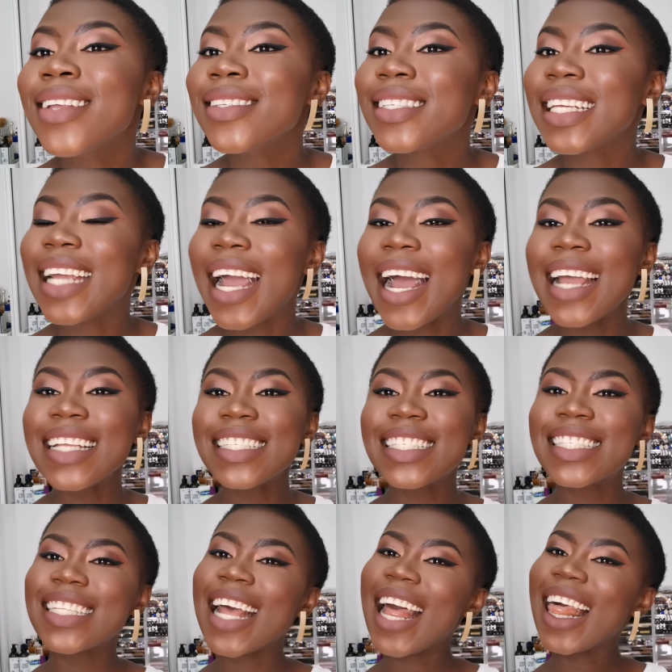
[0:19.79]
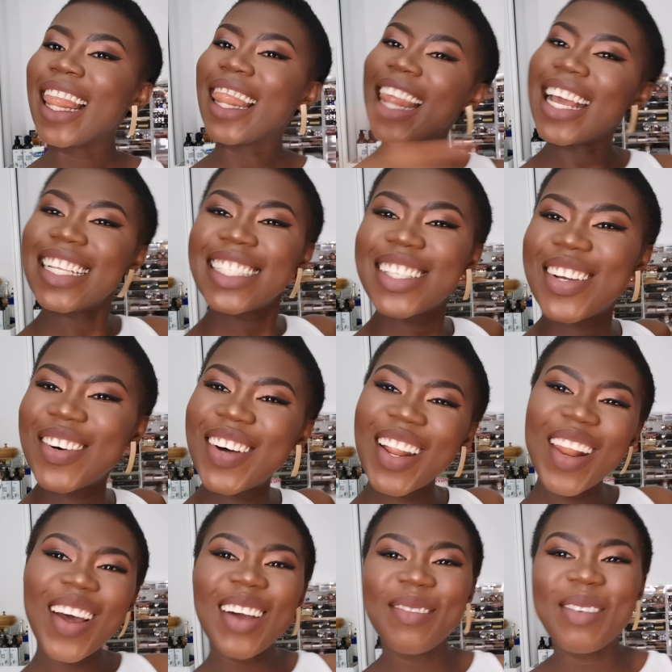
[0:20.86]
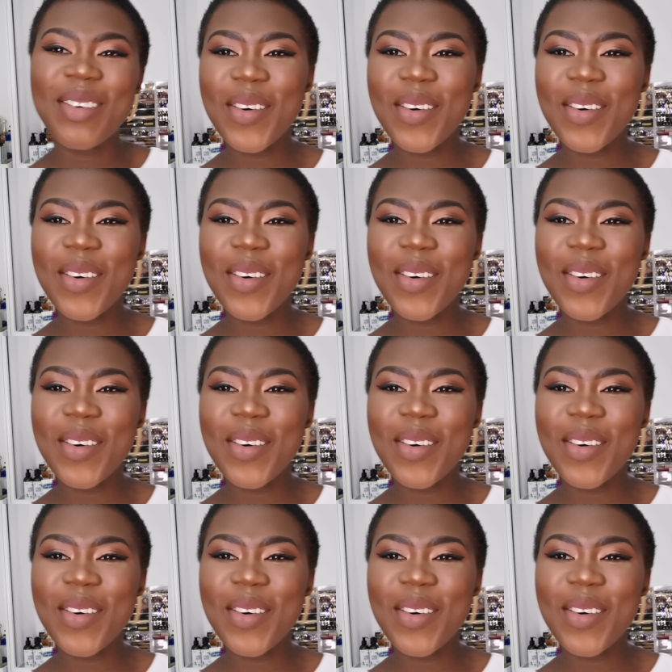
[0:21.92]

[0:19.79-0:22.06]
So guys, let's go along.